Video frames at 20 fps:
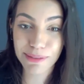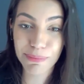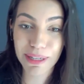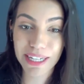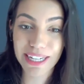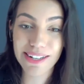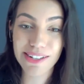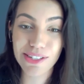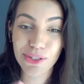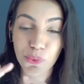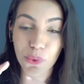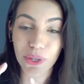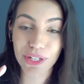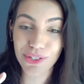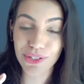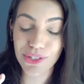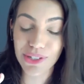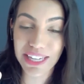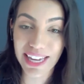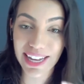because
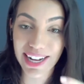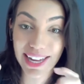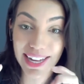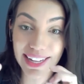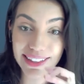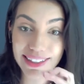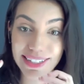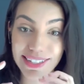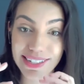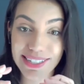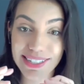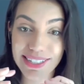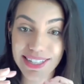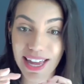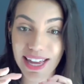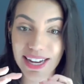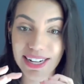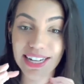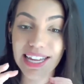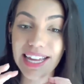once you can
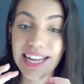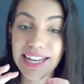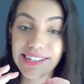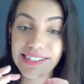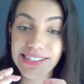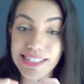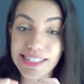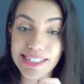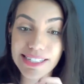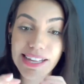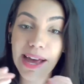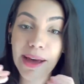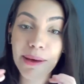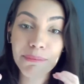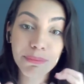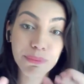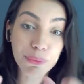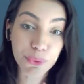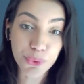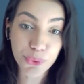understand
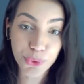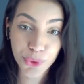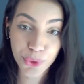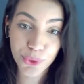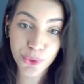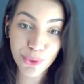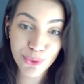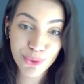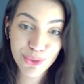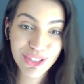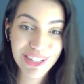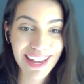some rules,